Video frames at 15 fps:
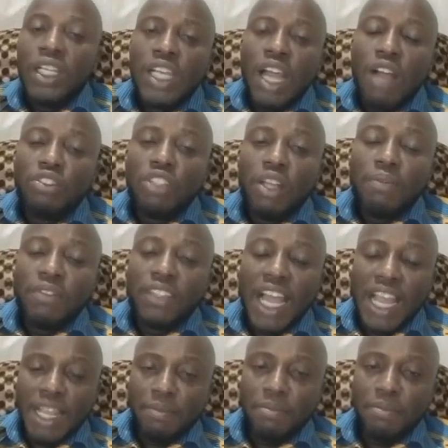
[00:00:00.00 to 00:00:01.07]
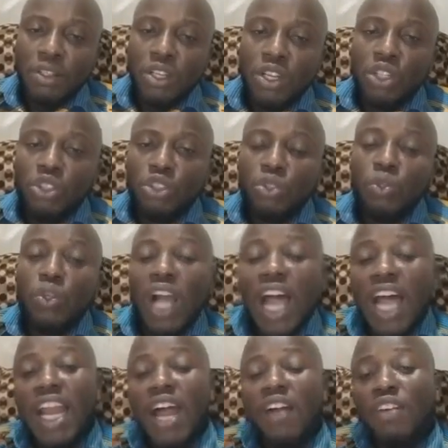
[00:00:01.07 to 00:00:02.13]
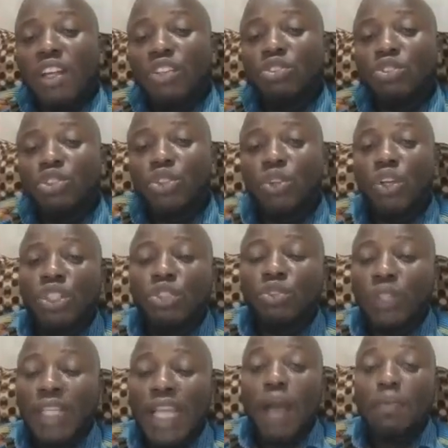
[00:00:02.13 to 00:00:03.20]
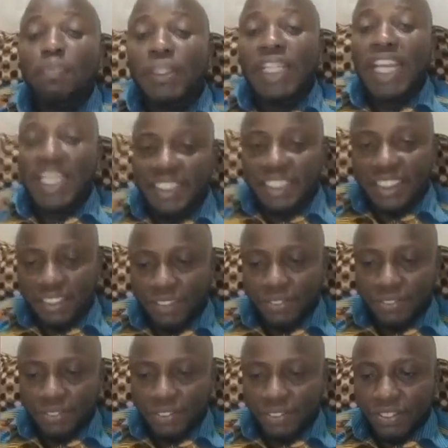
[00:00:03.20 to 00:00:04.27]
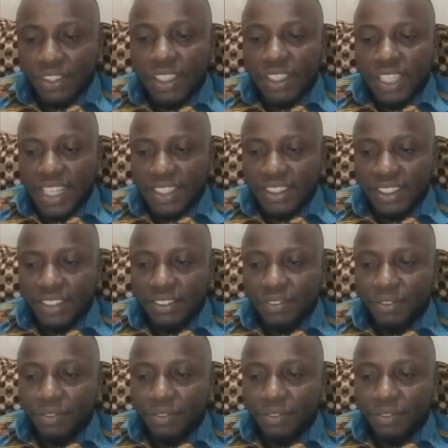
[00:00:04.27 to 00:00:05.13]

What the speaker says: Now, sometimes you can allow them to show it to their peers. Yes.